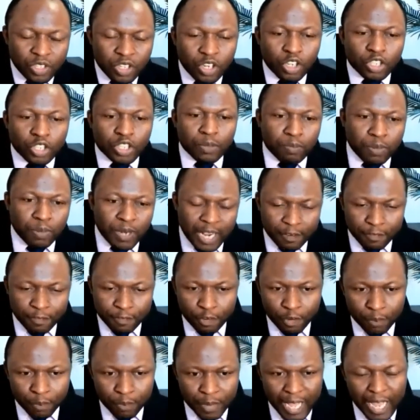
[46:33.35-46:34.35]
on the
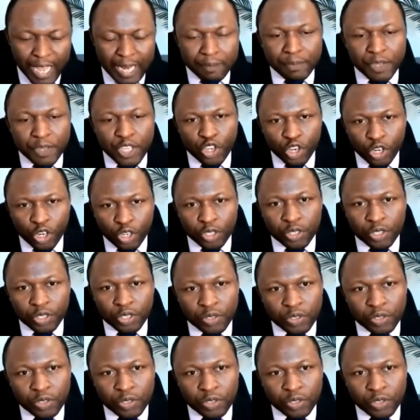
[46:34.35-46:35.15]
platform and beyond.